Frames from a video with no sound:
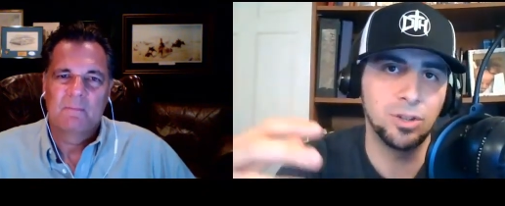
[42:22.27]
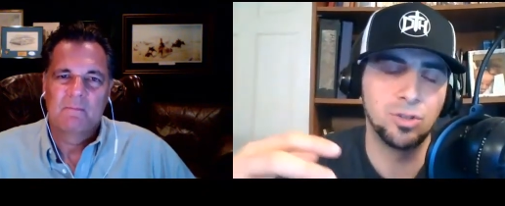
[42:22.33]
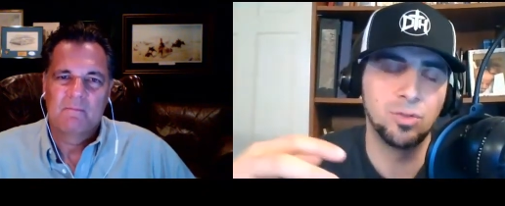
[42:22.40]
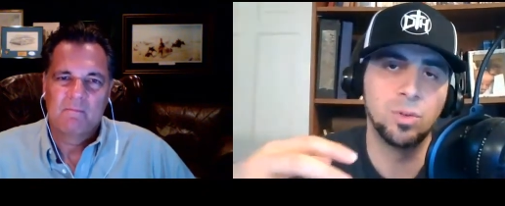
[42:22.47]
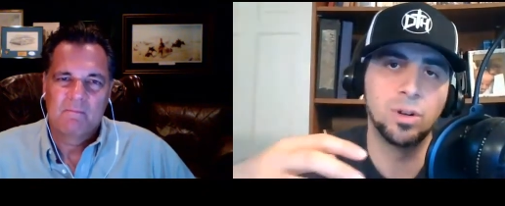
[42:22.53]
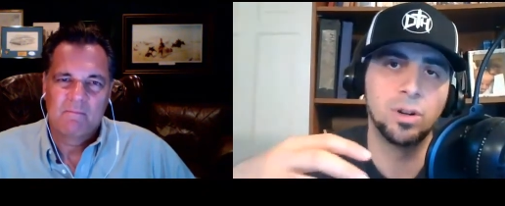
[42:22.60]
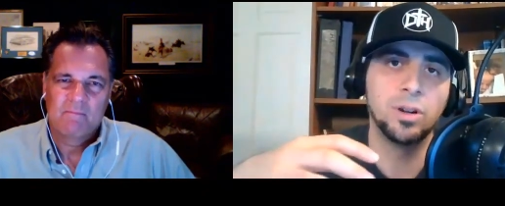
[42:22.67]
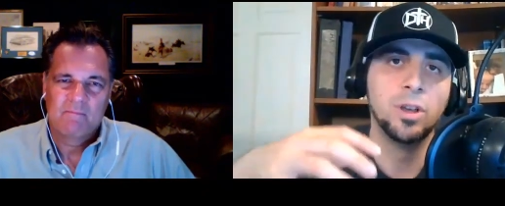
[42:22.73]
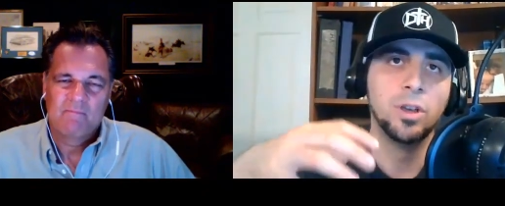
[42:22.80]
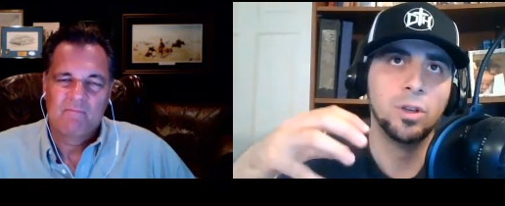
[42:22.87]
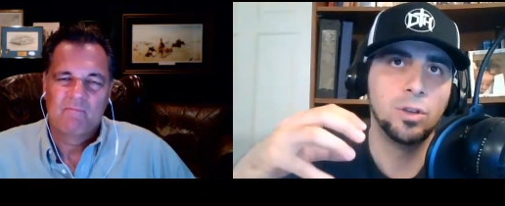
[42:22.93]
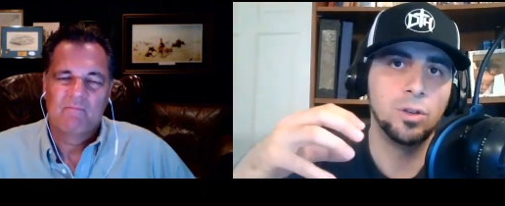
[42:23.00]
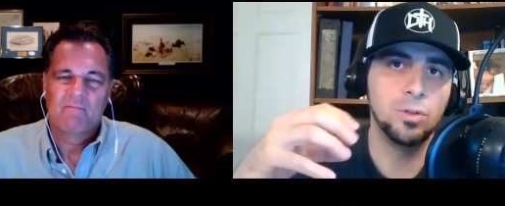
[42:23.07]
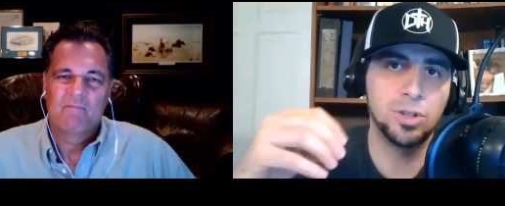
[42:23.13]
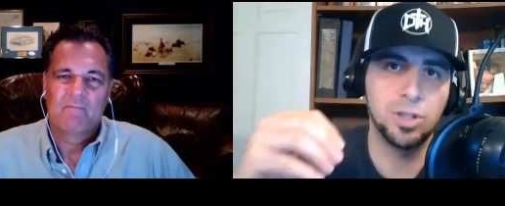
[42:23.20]
Speaker 1: sure
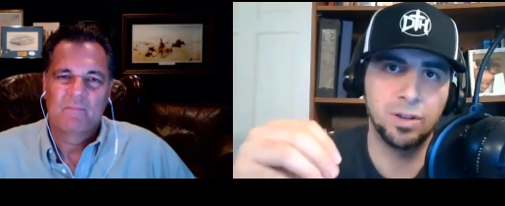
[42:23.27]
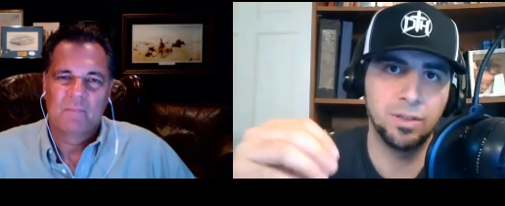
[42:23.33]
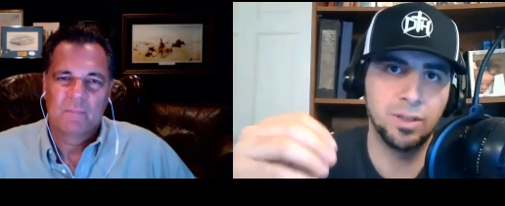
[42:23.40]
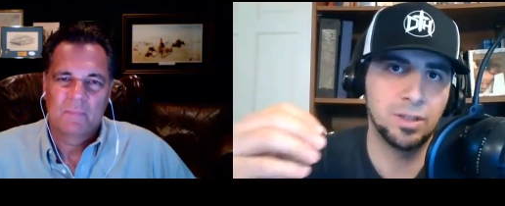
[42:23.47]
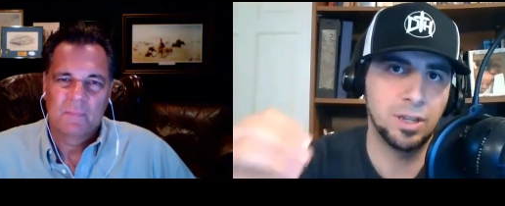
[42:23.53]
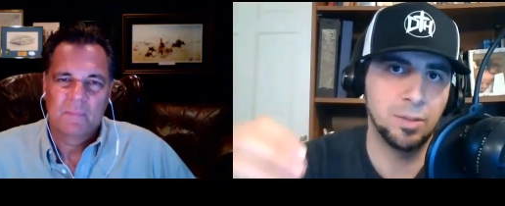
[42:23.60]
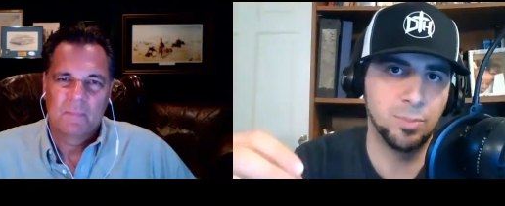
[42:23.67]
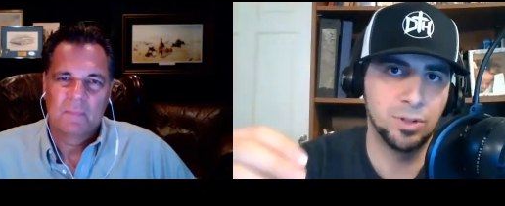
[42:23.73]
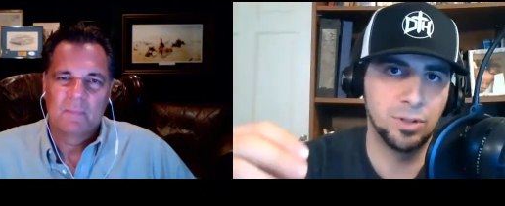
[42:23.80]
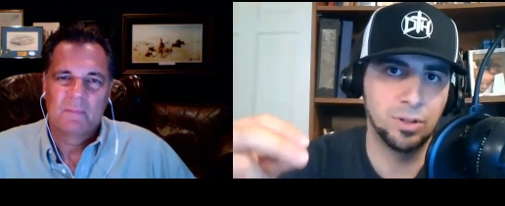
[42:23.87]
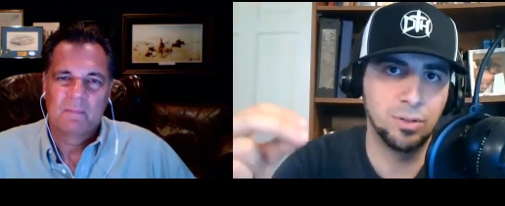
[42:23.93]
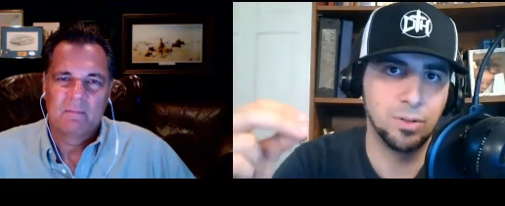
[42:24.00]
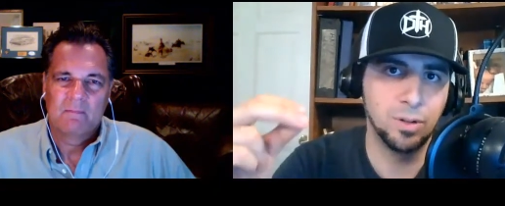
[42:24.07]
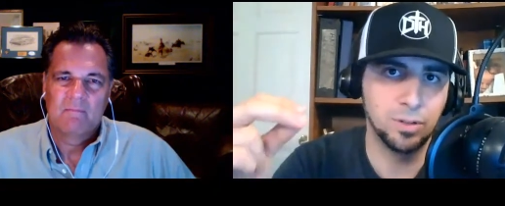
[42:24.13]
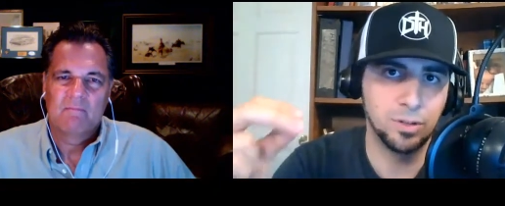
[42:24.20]
you share this
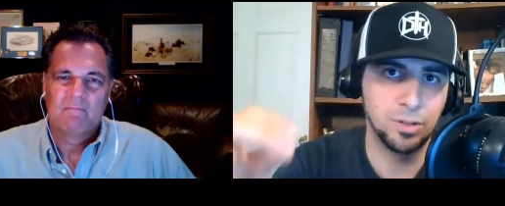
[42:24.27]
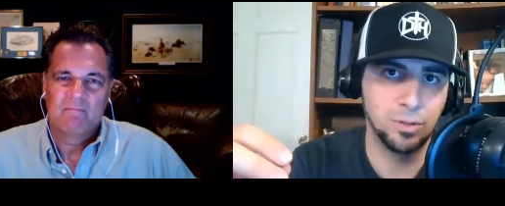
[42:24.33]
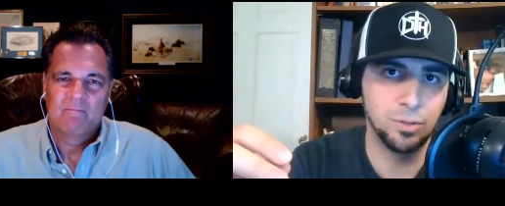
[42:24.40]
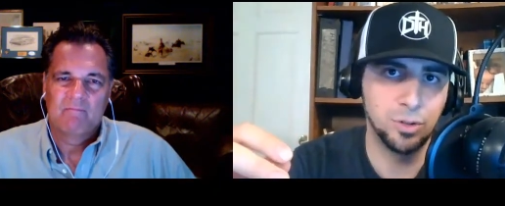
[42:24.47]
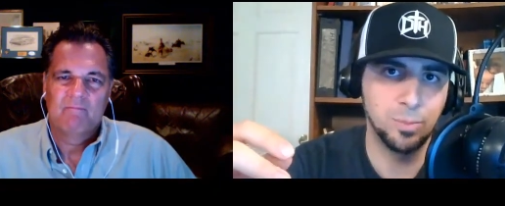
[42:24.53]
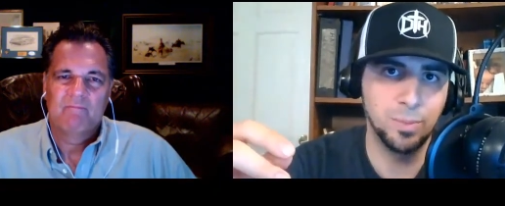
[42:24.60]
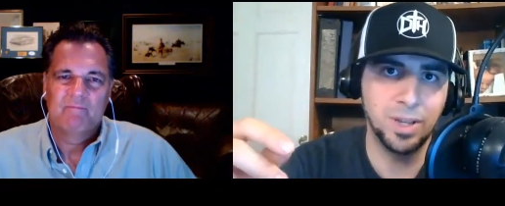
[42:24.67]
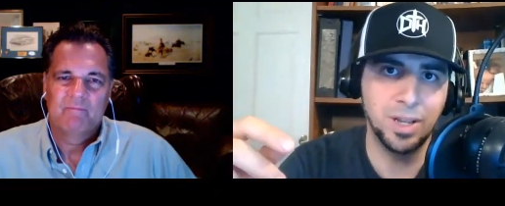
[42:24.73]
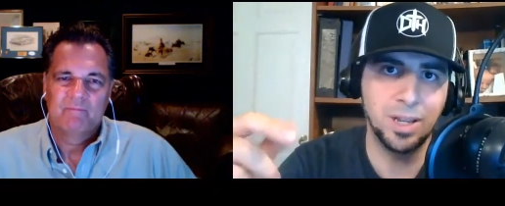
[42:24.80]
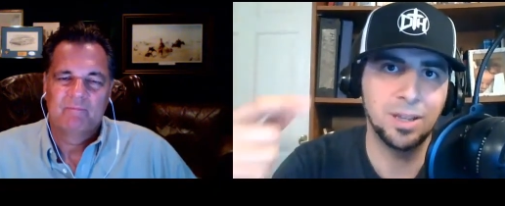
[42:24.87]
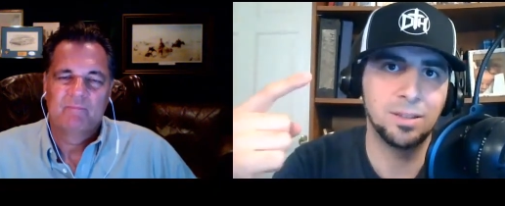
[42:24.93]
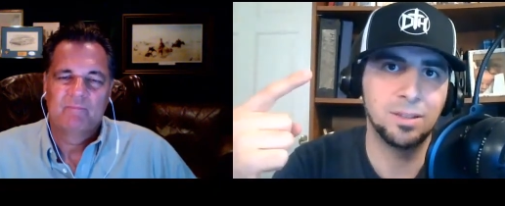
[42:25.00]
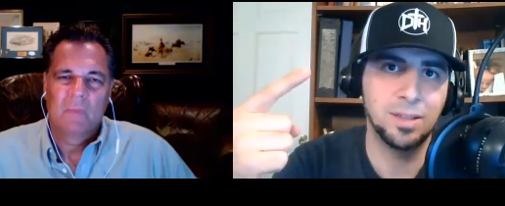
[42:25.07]
episode on social media.